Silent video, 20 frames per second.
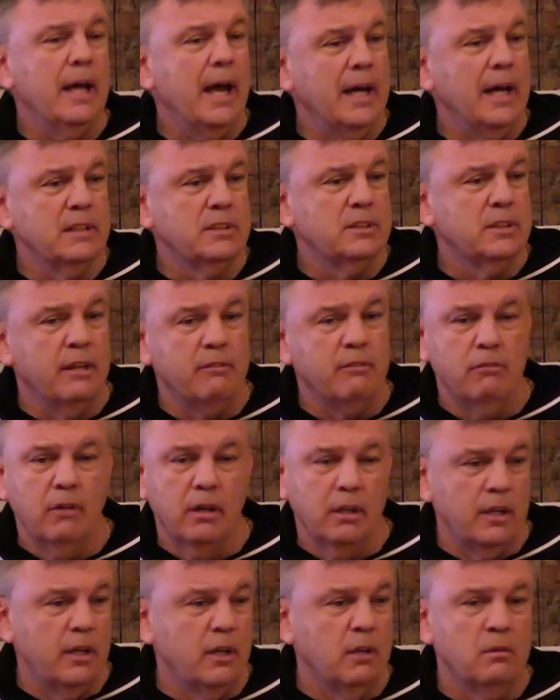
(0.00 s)
guys that
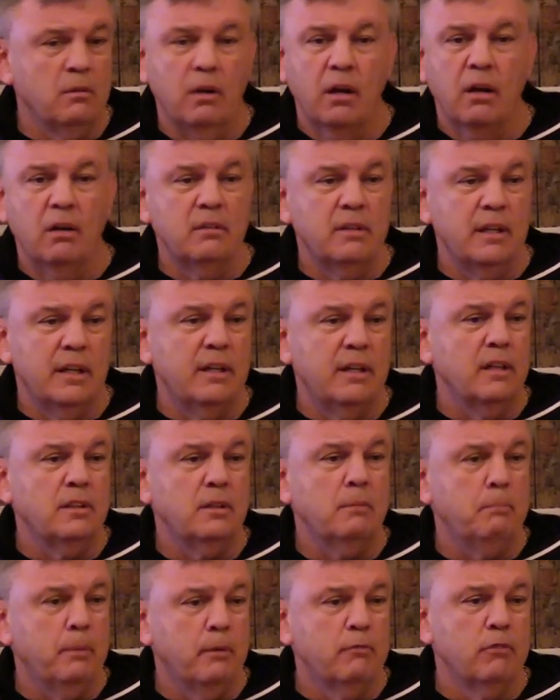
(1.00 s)
really are, they're
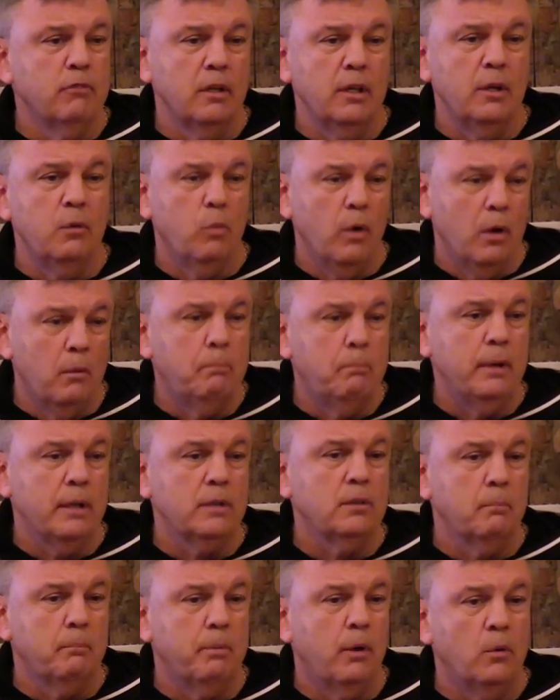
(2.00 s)
nothing but really well
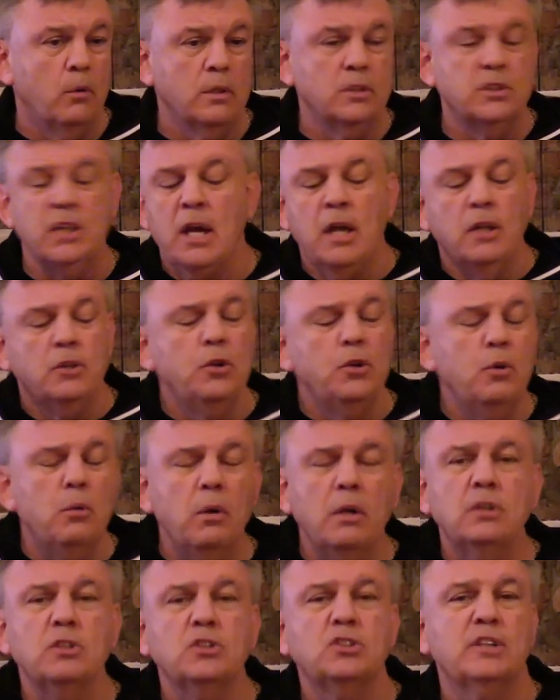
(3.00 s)
picked opponents. Do
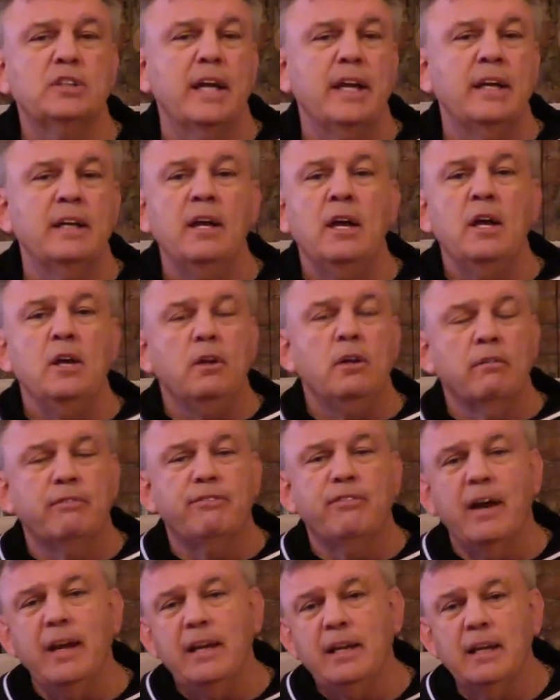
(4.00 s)
you understand? You're
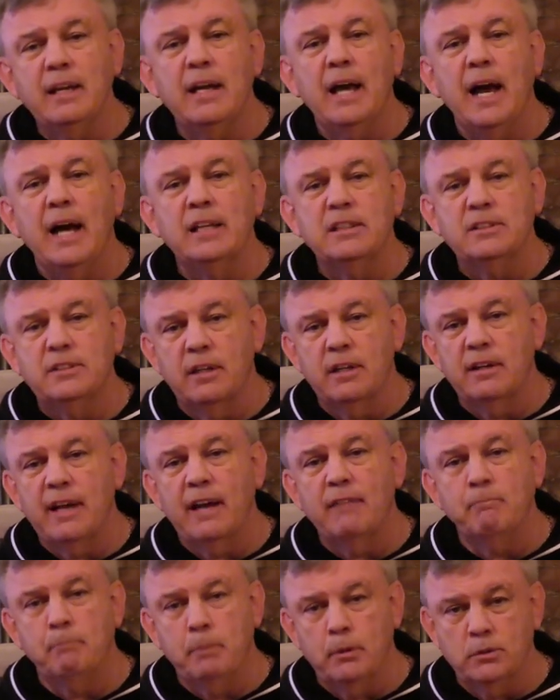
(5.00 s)
fighting guys that
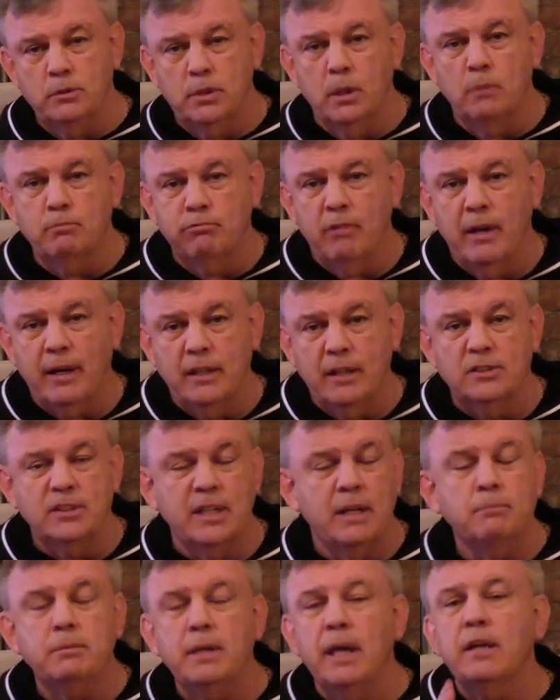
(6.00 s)
have built up records.
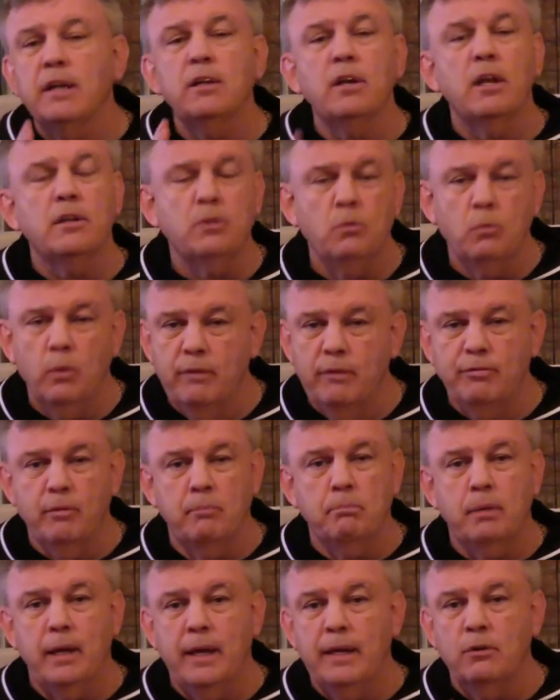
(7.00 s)
And I'm taking nothing away
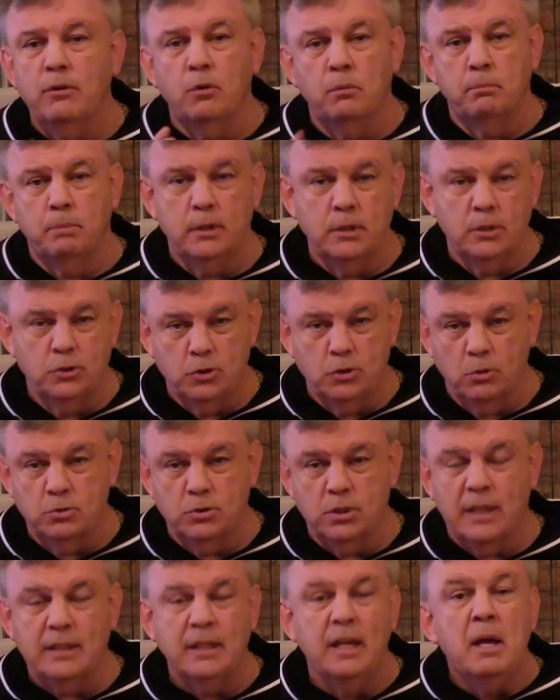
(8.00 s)
from Plant or Billy Joe
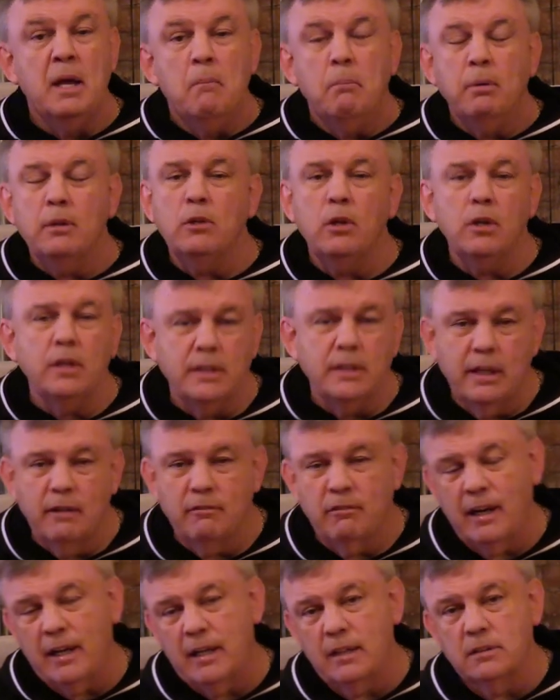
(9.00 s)
Saunders, but look at
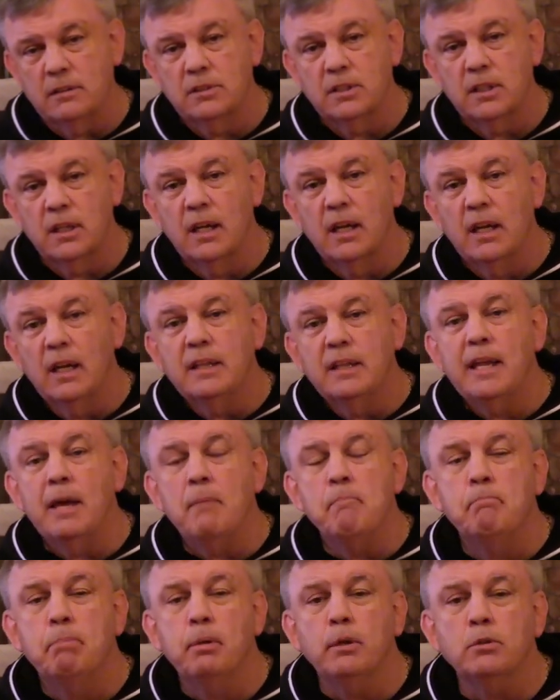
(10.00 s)
their records.
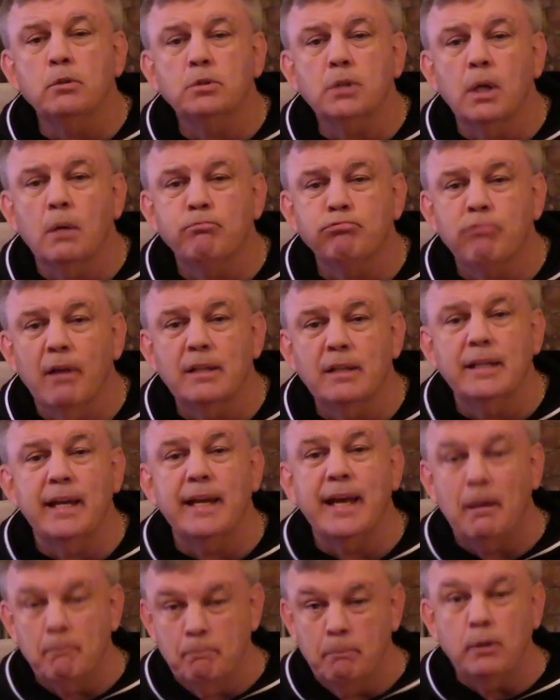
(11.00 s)
They're built up like they
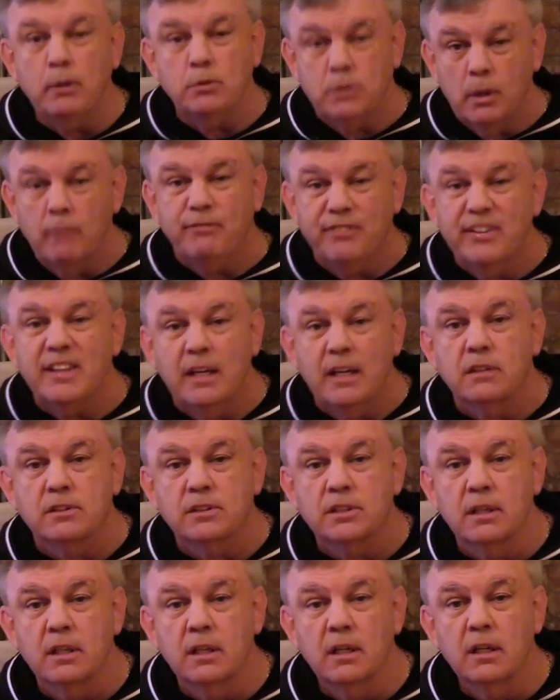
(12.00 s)
got built up for
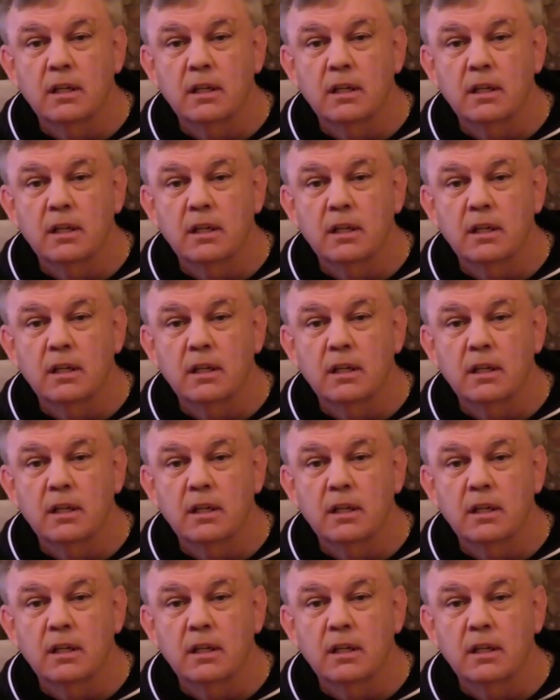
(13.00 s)
this,